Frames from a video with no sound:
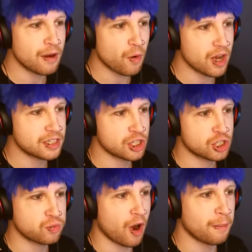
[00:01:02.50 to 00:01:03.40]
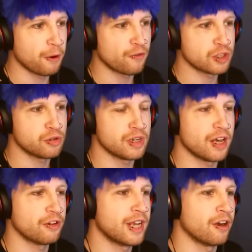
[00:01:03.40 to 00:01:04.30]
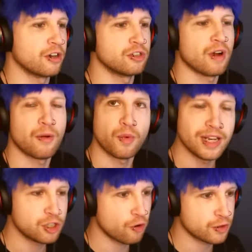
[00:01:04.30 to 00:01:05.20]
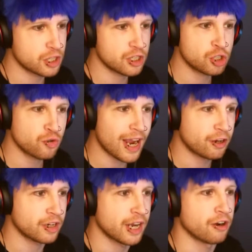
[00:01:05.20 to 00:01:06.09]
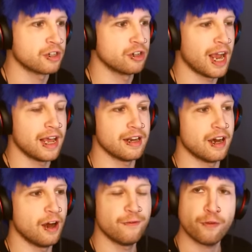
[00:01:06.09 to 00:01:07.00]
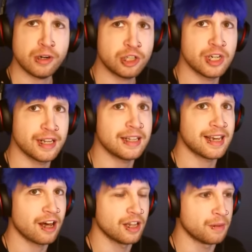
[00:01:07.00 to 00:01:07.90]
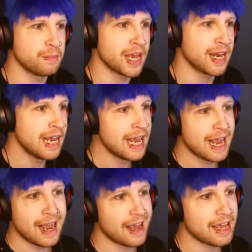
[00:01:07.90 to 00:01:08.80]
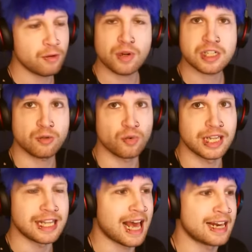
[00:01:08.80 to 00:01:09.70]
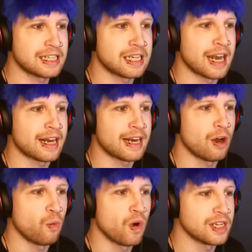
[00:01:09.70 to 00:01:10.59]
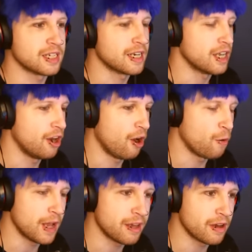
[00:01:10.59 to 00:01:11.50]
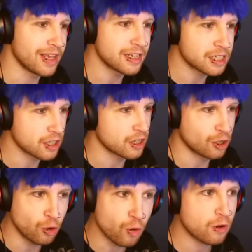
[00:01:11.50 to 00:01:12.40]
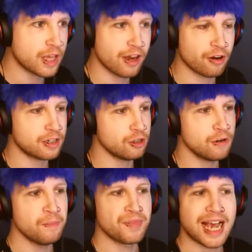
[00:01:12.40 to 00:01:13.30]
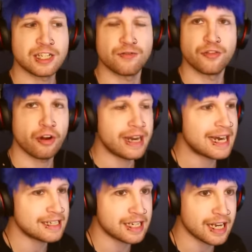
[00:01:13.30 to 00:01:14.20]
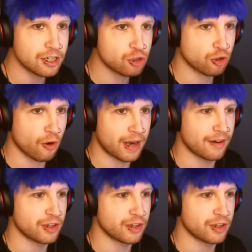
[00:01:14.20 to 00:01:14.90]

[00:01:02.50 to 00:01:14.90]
I wanted to swap over to another character. I went over to the Striker character, and unfortunately, I'll admit, it wasn't really that exciting, now was it? You know, it, it's a cool character, has a very nice intro and